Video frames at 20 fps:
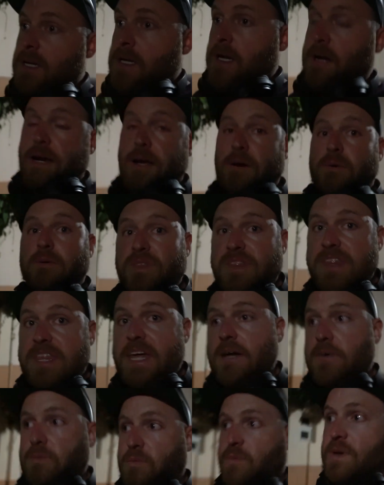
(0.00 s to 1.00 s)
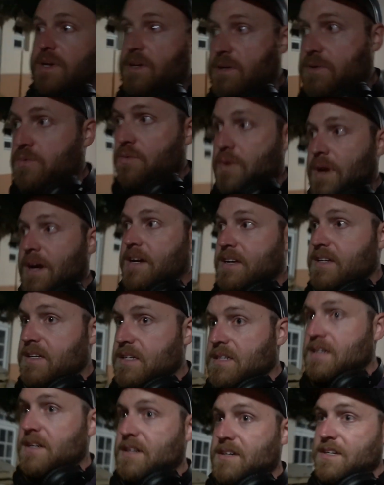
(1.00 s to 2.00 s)
All right, with that weird
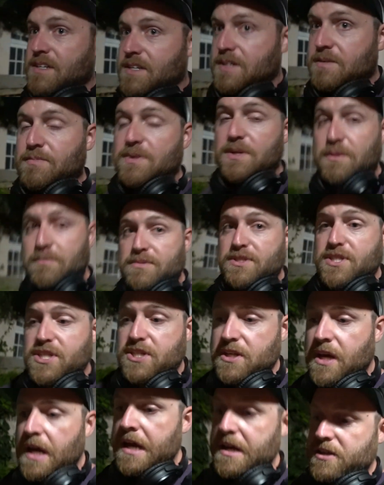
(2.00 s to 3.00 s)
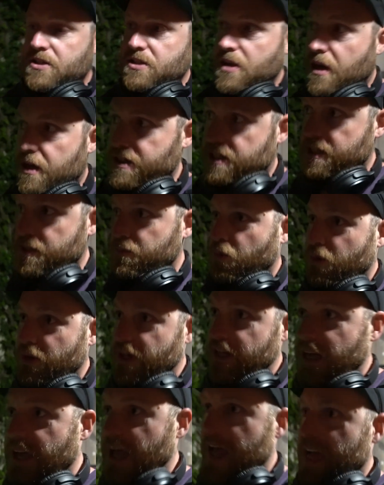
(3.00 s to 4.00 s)
rocky start to the
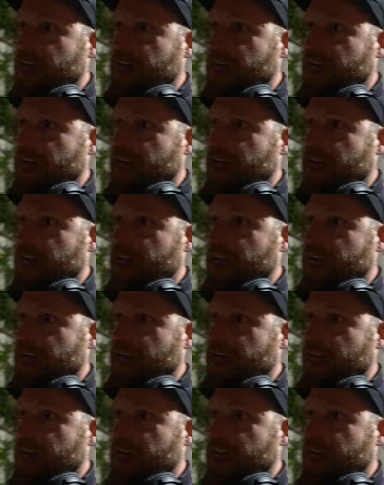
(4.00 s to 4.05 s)
morning,